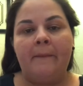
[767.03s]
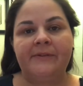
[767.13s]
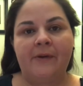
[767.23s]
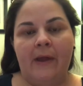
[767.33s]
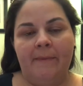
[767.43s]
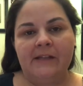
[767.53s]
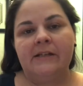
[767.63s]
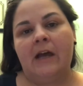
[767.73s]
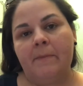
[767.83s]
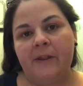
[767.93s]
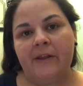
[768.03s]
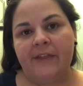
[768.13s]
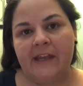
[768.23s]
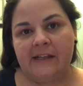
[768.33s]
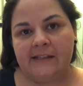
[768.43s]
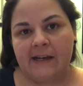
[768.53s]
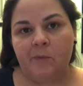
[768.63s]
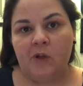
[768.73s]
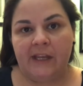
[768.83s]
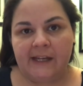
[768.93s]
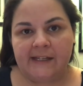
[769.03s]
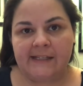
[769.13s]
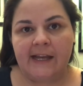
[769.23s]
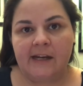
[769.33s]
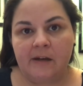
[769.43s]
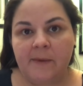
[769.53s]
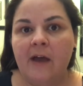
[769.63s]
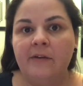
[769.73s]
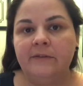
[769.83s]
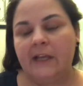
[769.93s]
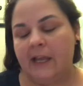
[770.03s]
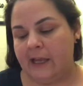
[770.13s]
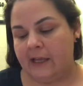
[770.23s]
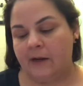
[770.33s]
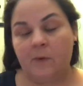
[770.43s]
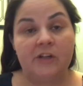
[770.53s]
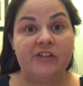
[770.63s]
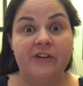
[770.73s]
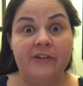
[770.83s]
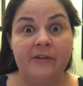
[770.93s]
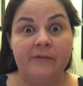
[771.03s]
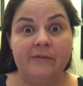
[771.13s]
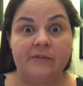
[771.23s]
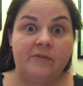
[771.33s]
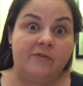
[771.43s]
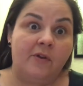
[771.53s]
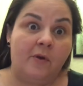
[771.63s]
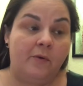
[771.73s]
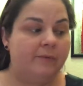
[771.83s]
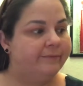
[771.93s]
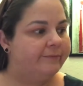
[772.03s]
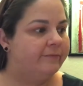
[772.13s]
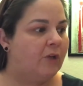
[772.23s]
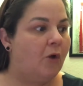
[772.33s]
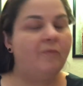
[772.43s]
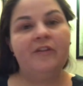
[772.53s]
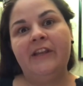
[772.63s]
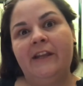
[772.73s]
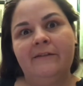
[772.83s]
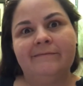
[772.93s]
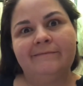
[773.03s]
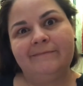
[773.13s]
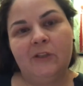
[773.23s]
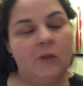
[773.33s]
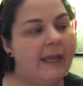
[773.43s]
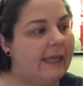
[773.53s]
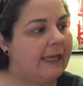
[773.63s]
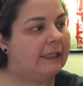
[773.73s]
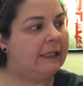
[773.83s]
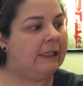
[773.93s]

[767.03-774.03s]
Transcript: So I picked a couple of things that I'm really excited about, and I want to show you those, so hopefully you'll like it.